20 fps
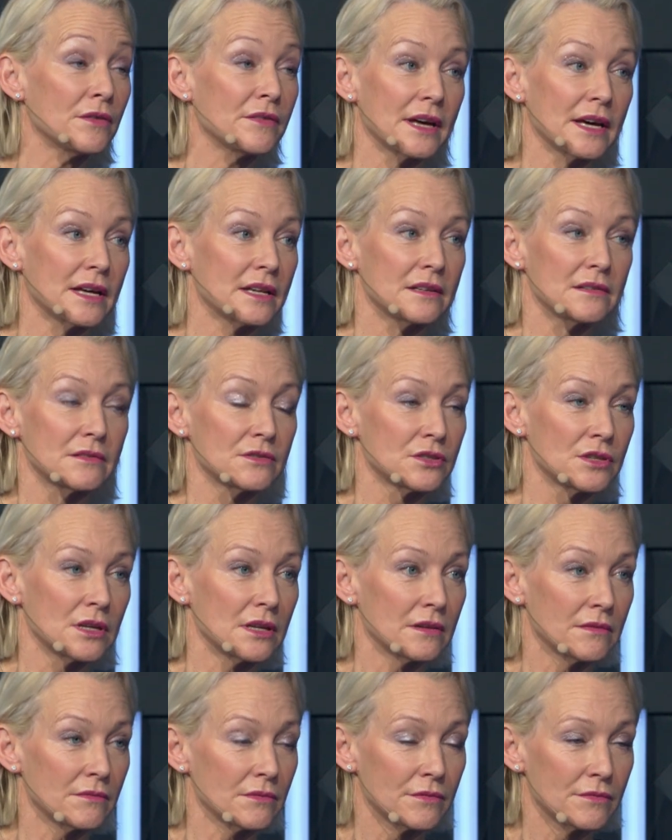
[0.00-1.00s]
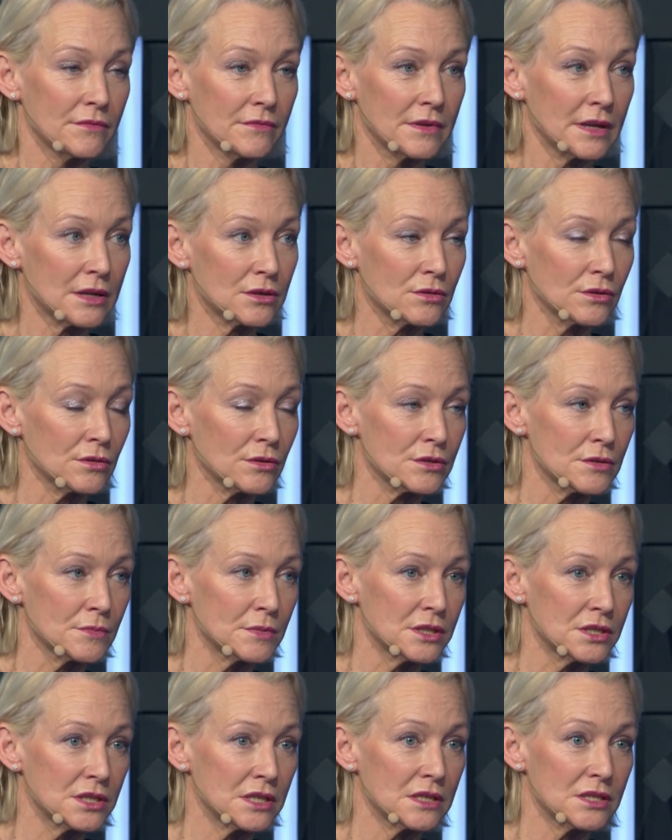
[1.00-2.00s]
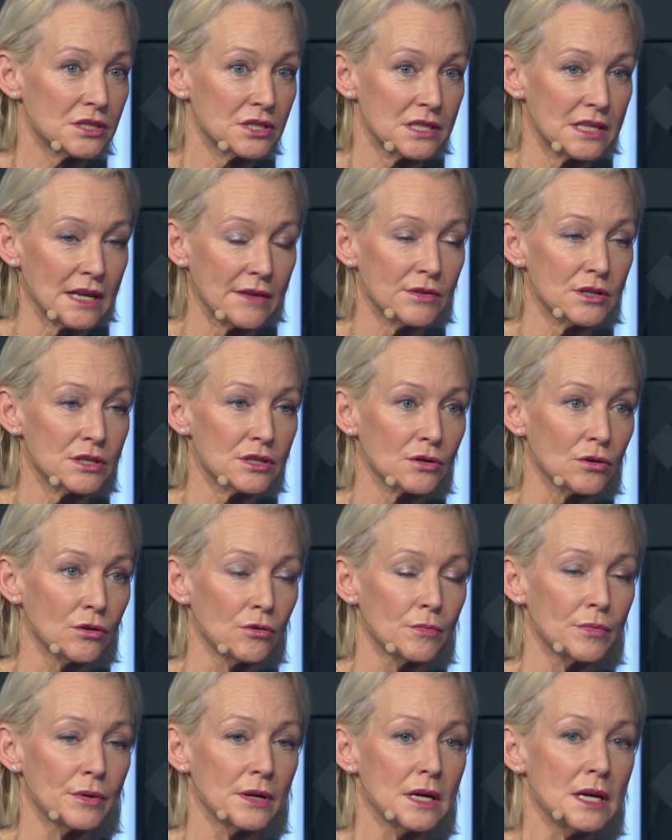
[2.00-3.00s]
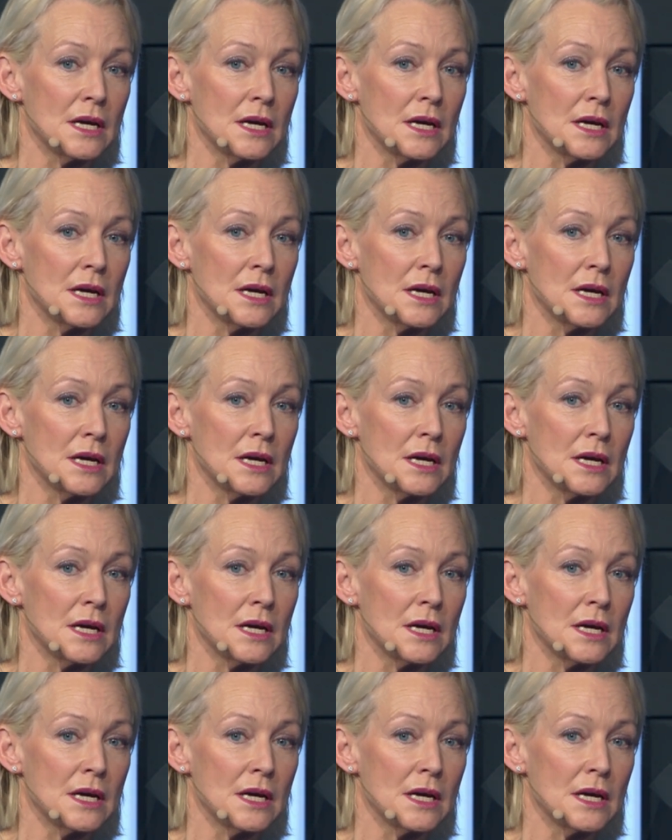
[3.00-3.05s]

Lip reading: that, that could also be G7 scope.